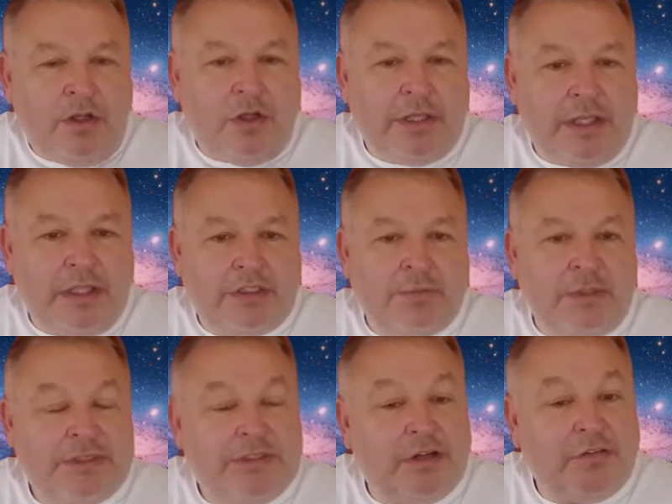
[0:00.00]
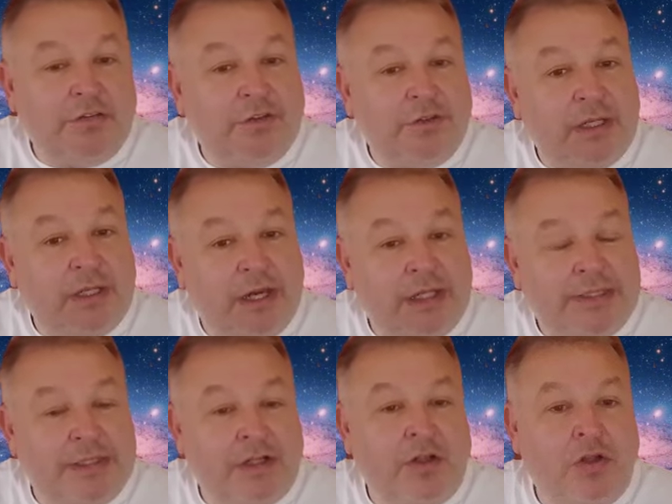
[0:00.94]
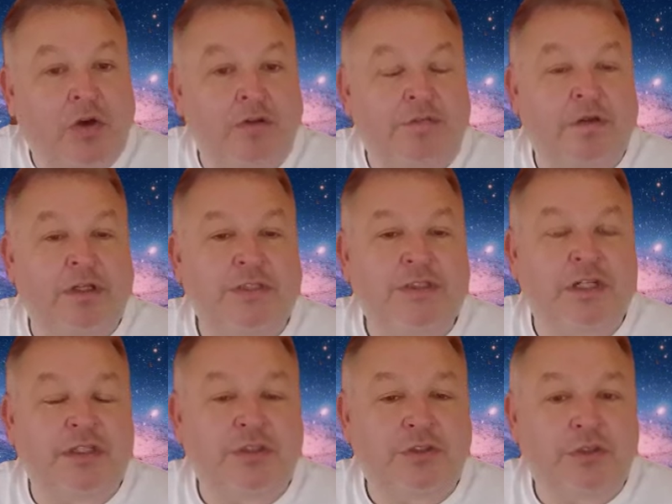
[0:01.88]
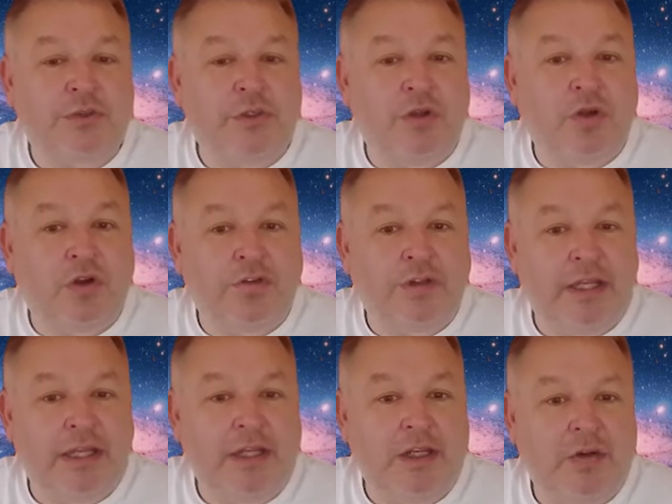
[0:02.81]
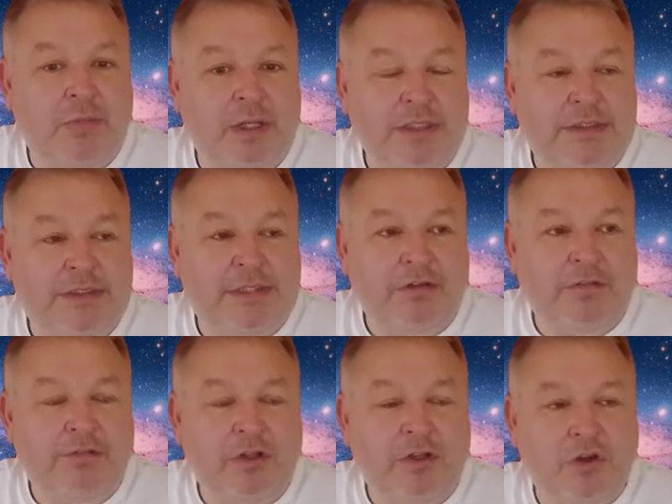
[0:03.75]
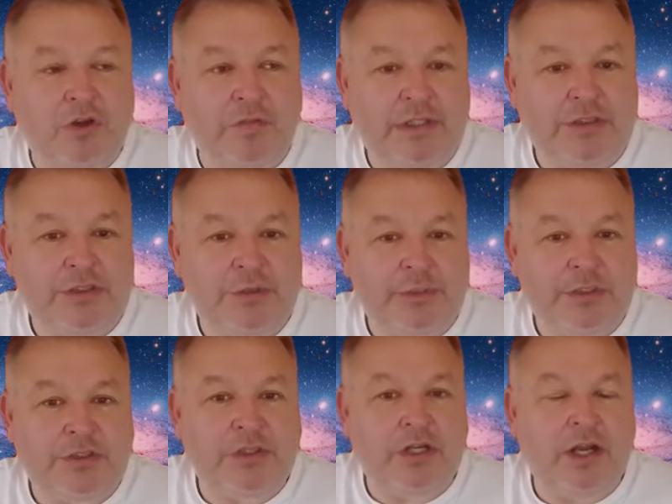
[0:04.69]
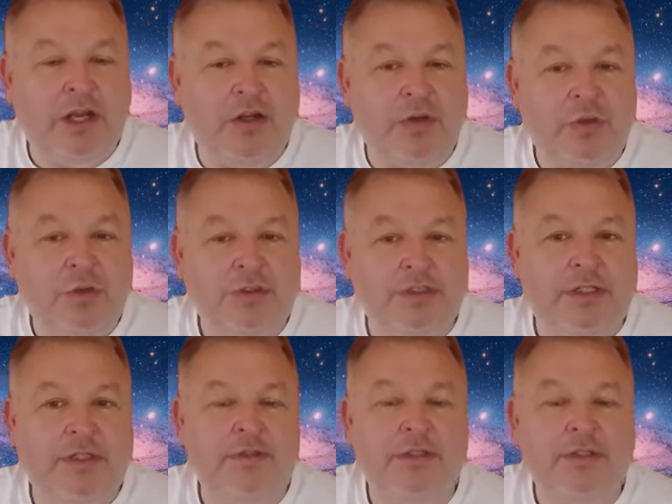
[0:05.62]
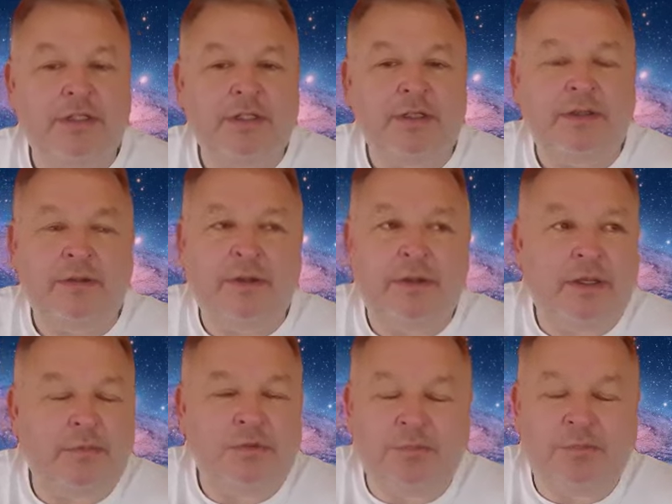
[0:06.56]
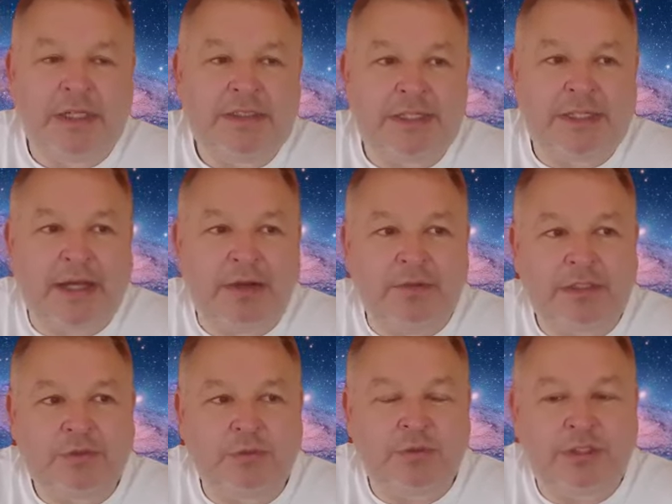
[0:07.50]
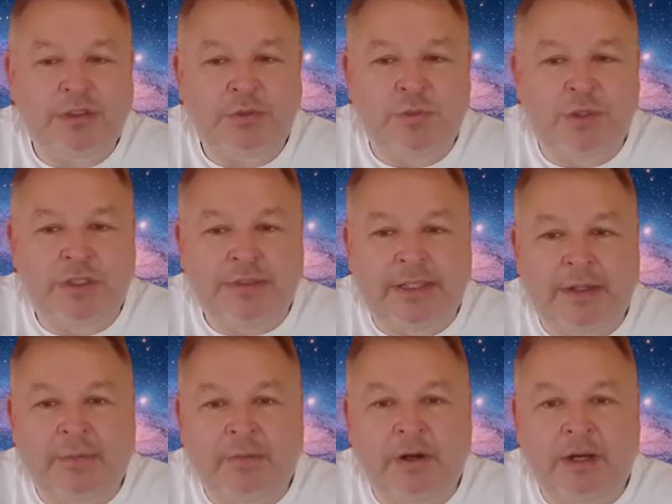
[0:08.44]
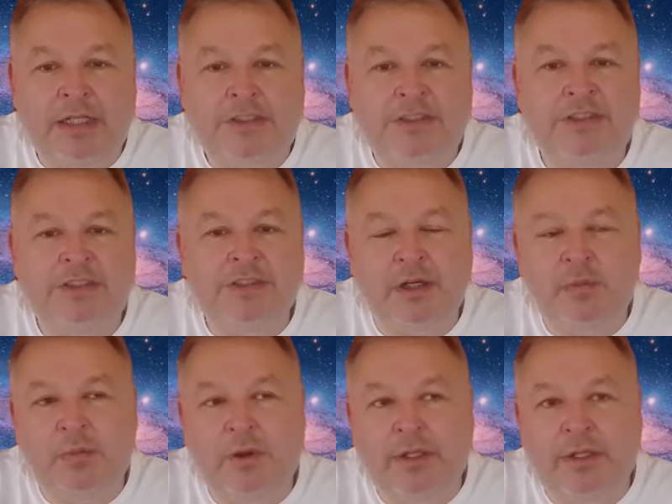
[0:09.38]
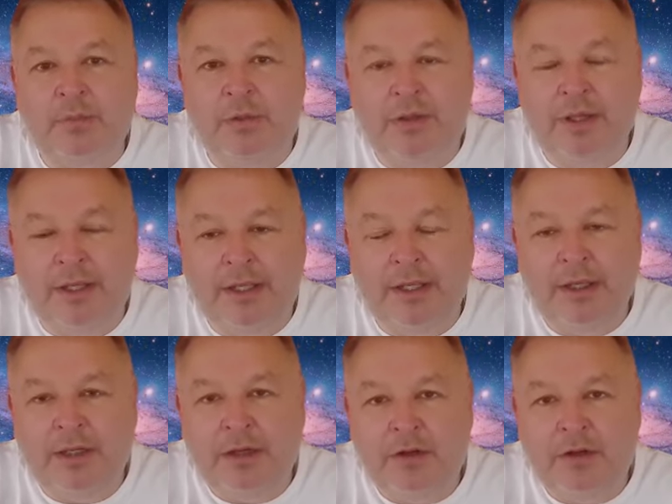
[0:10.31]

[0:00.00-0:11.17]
looking into myself. So I did I started to do a lot of healing on myself, a lot of intuition, and also it was amazing how this worked out. I actually started working with a